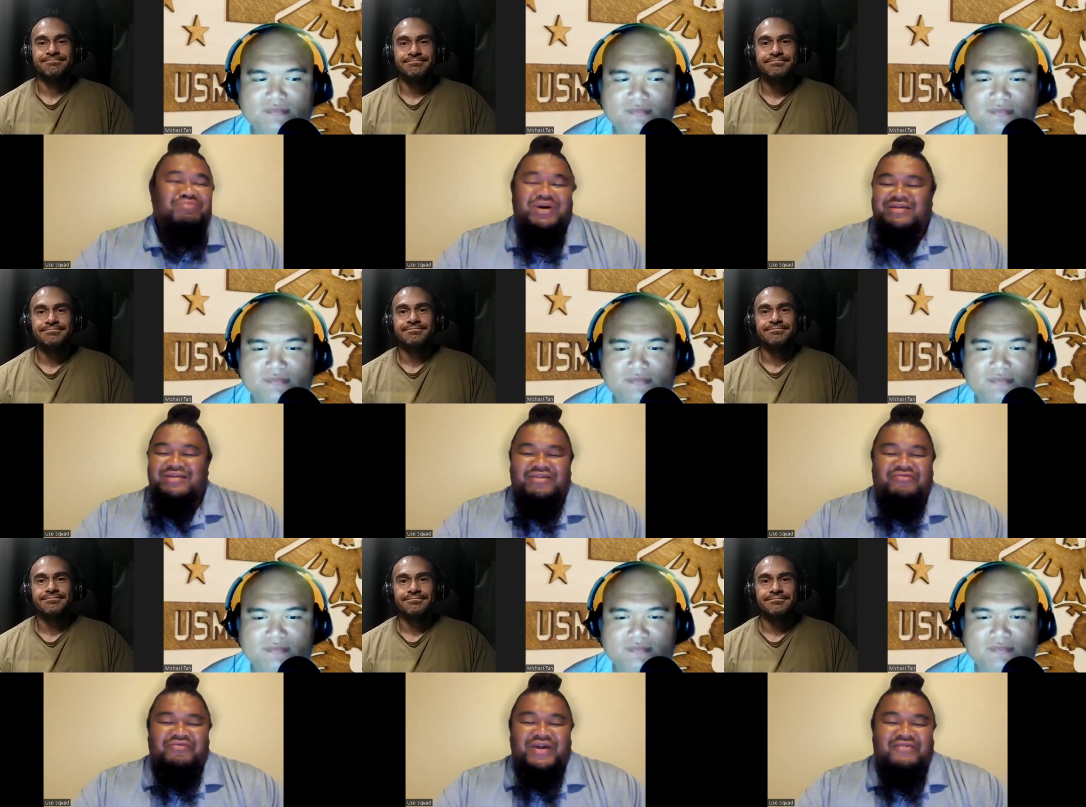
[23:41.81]
Speaker 1: But
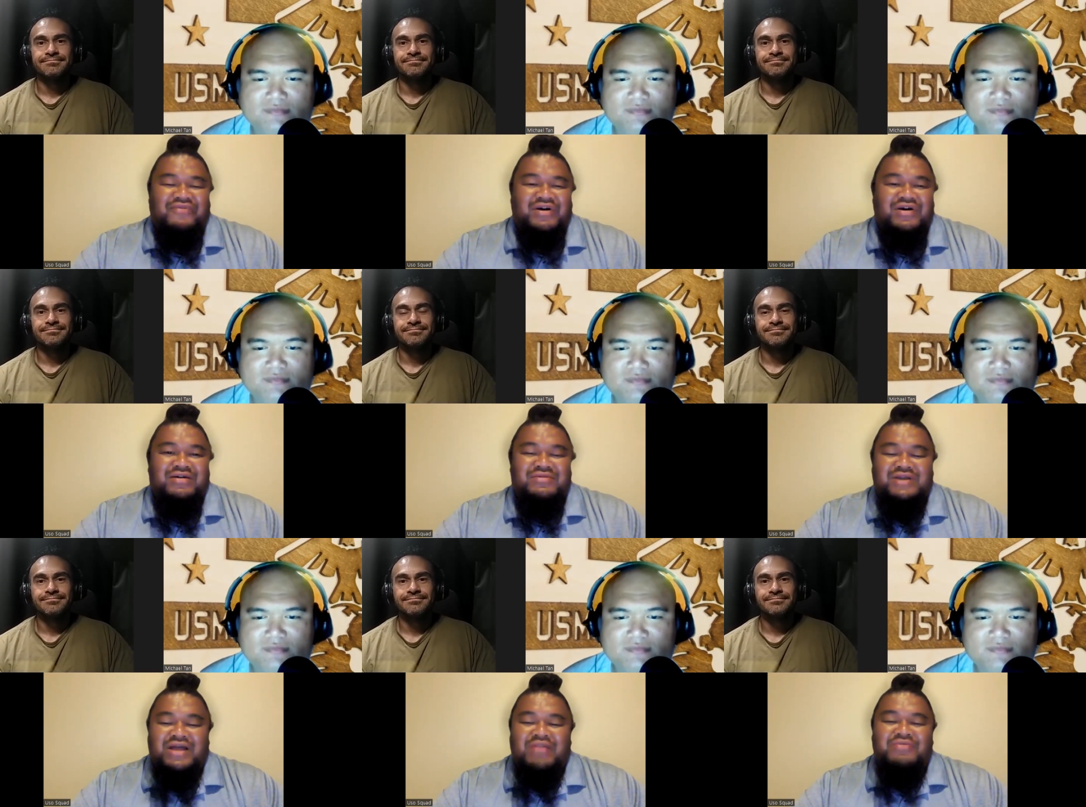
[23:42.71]
if you have uh,
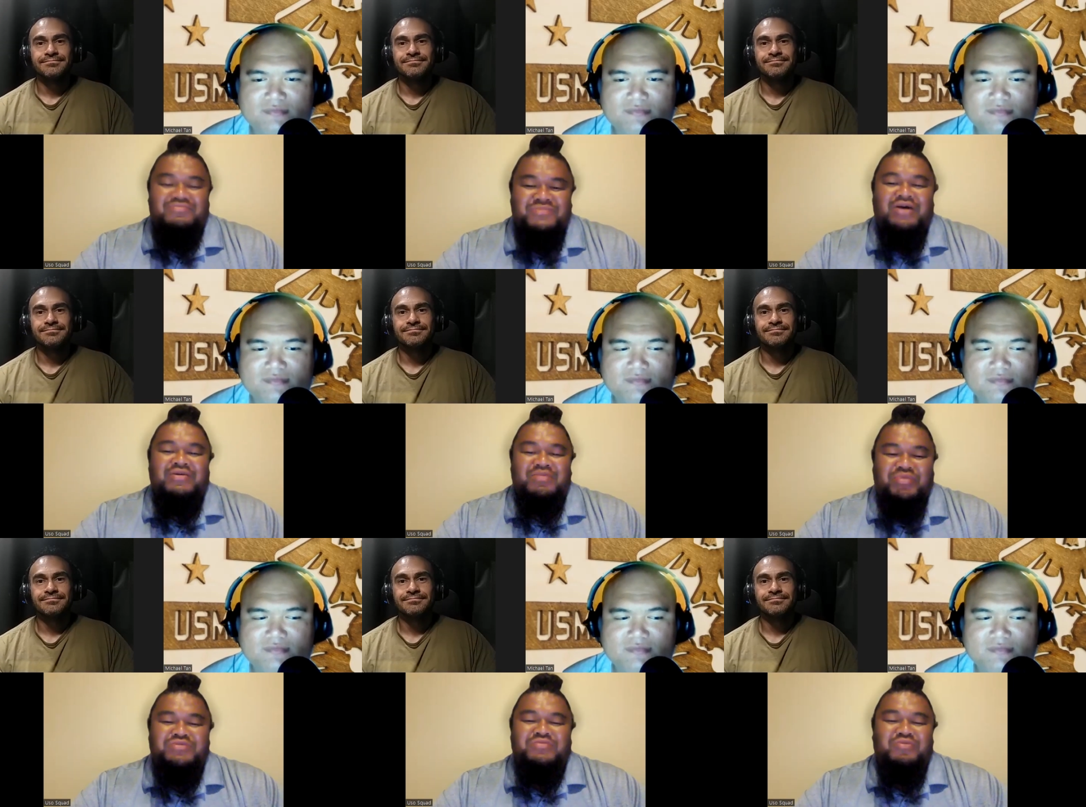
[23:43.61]
kalo, I'll
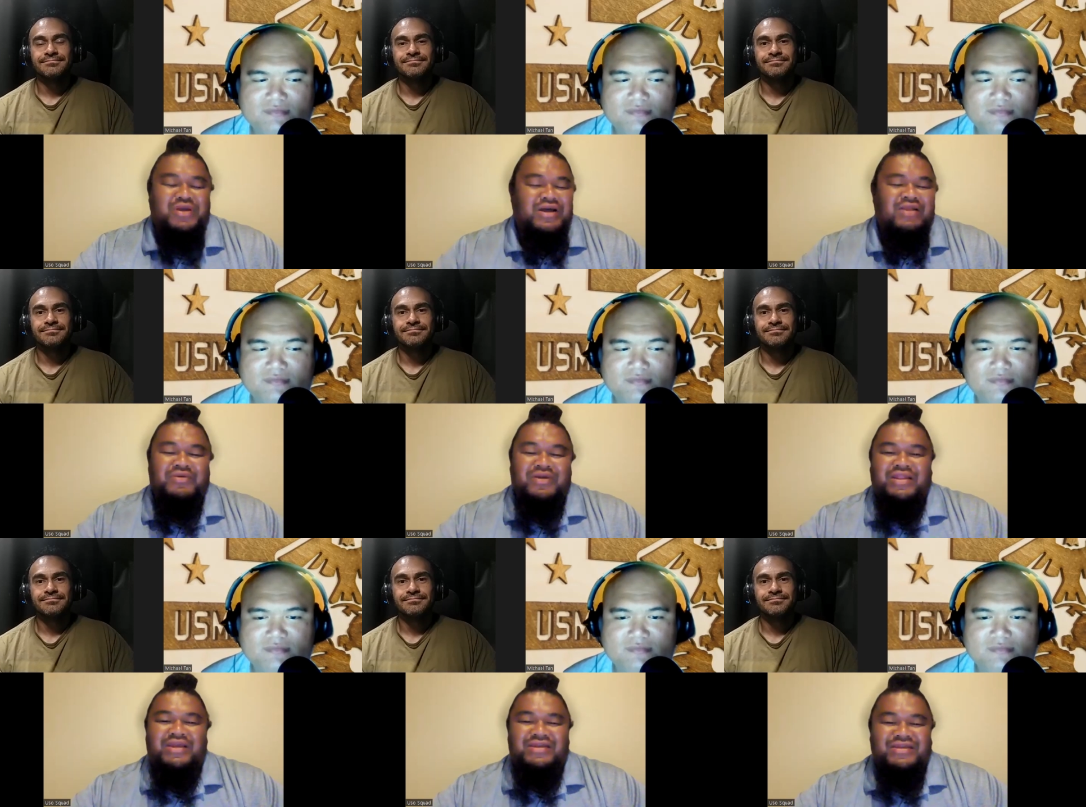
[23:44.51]
eat pisupo with kalo
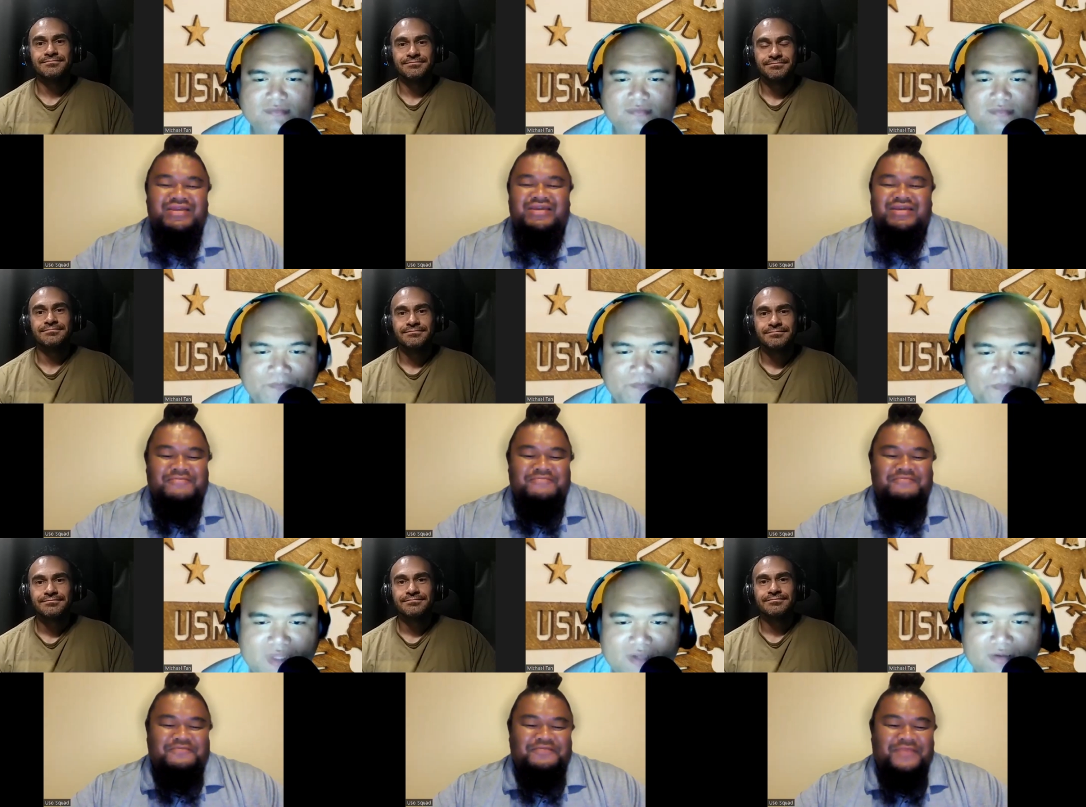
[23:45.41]
any day.
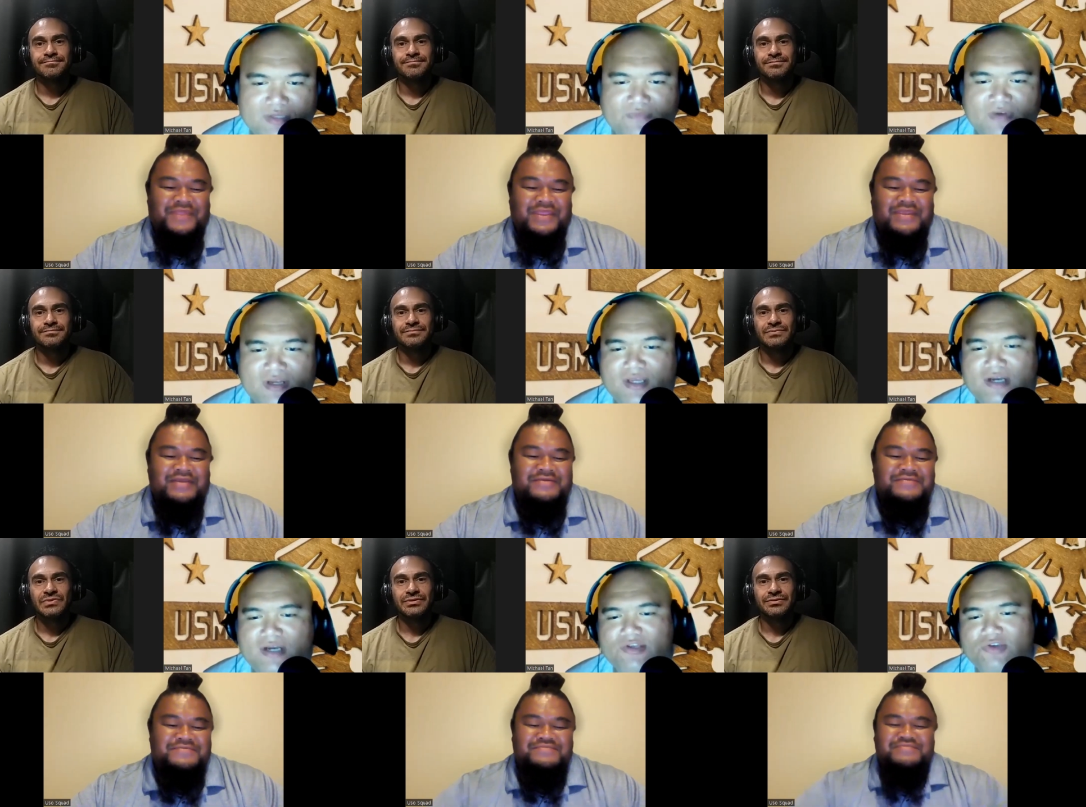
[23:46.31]
Speaker 2: No, it's funny
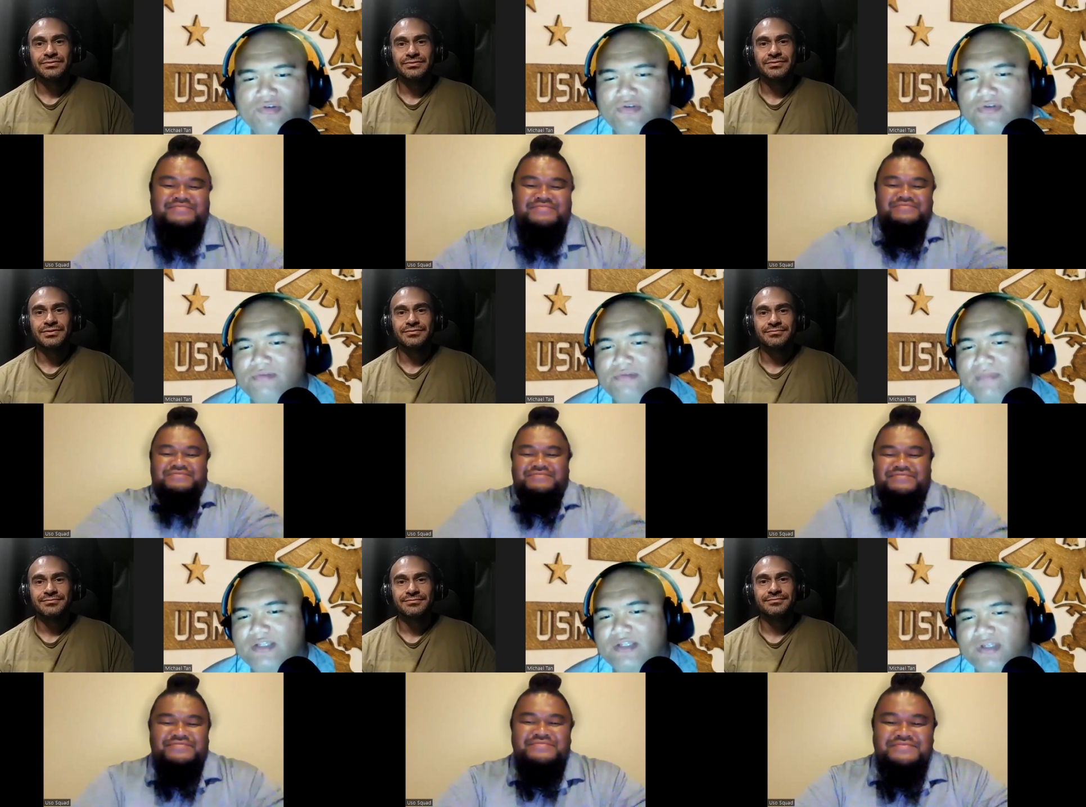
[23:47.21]
how you, you
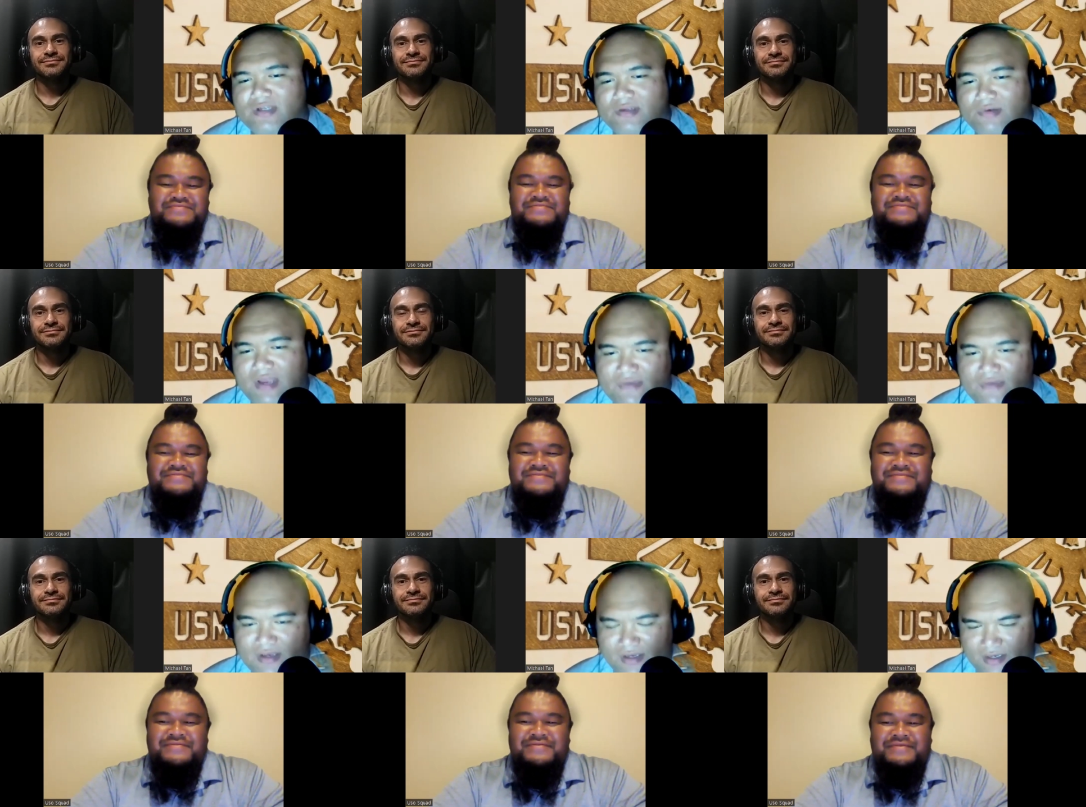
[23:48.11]
mentioned
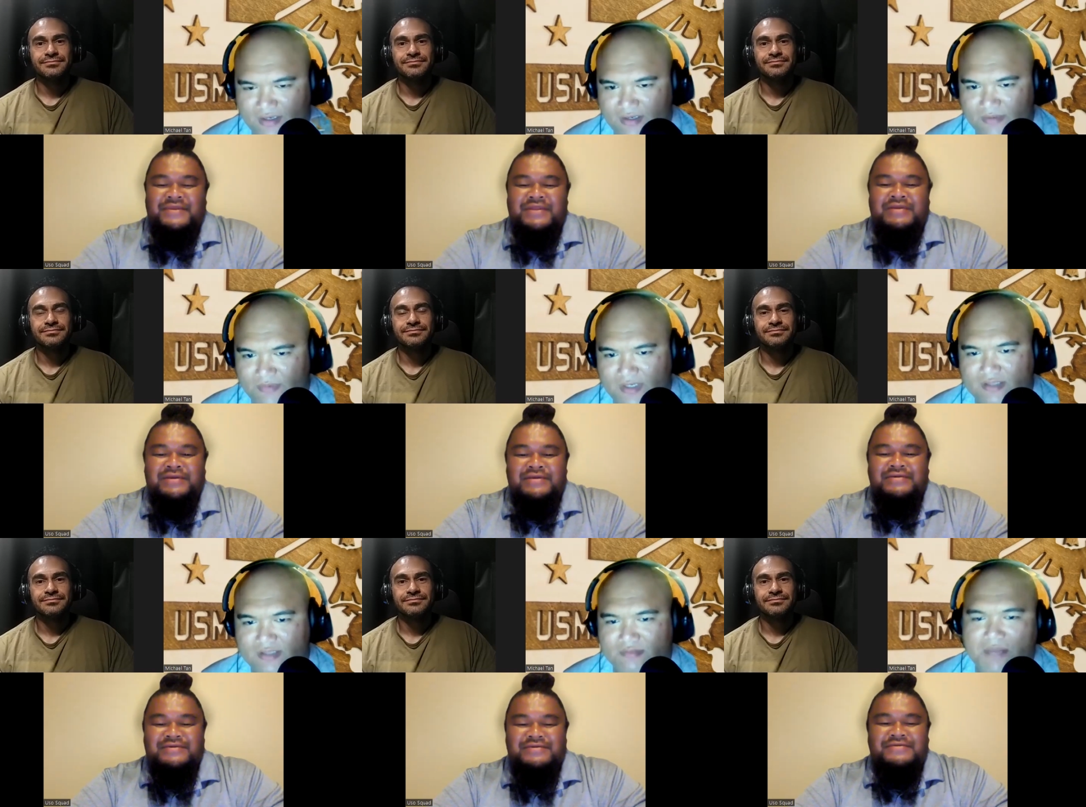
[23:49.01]
gravy,
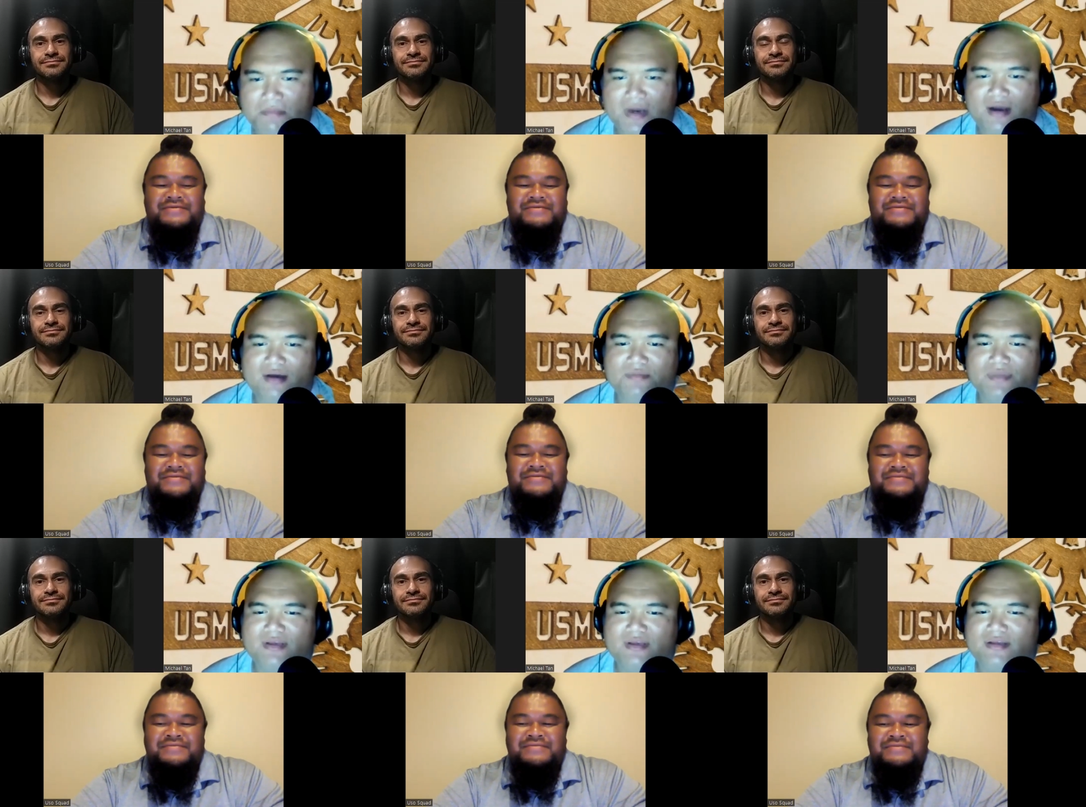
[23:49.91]
because my mom,
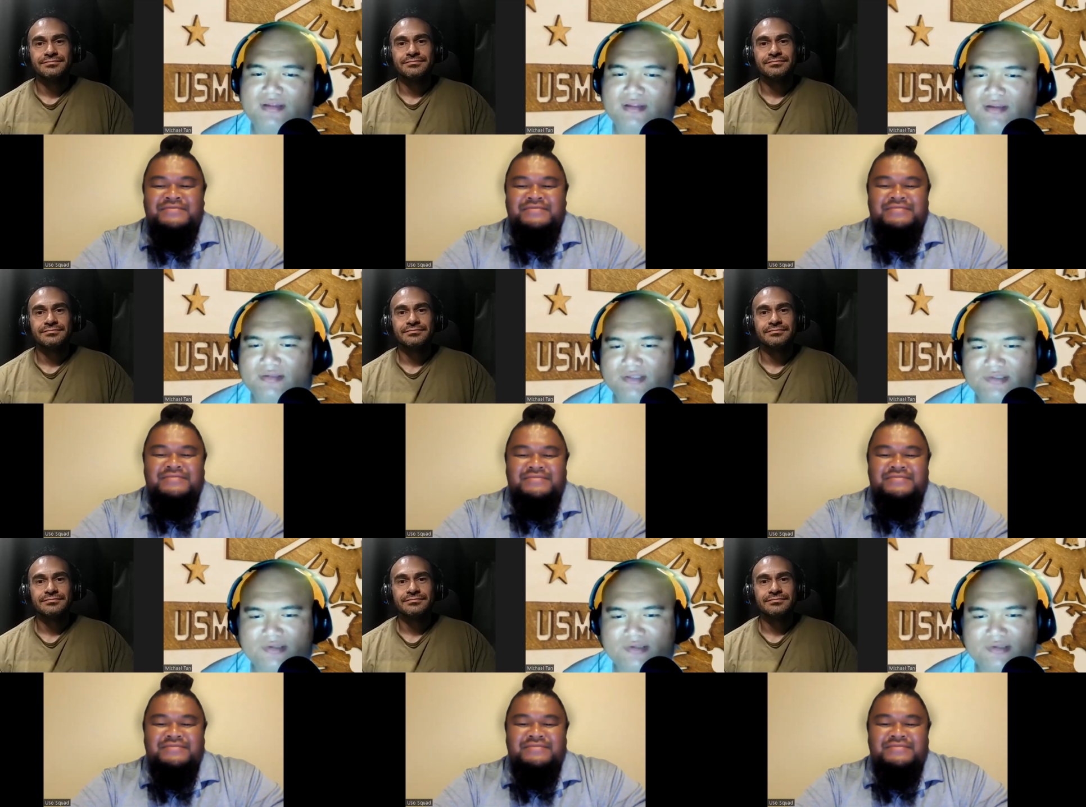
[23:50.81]
there's a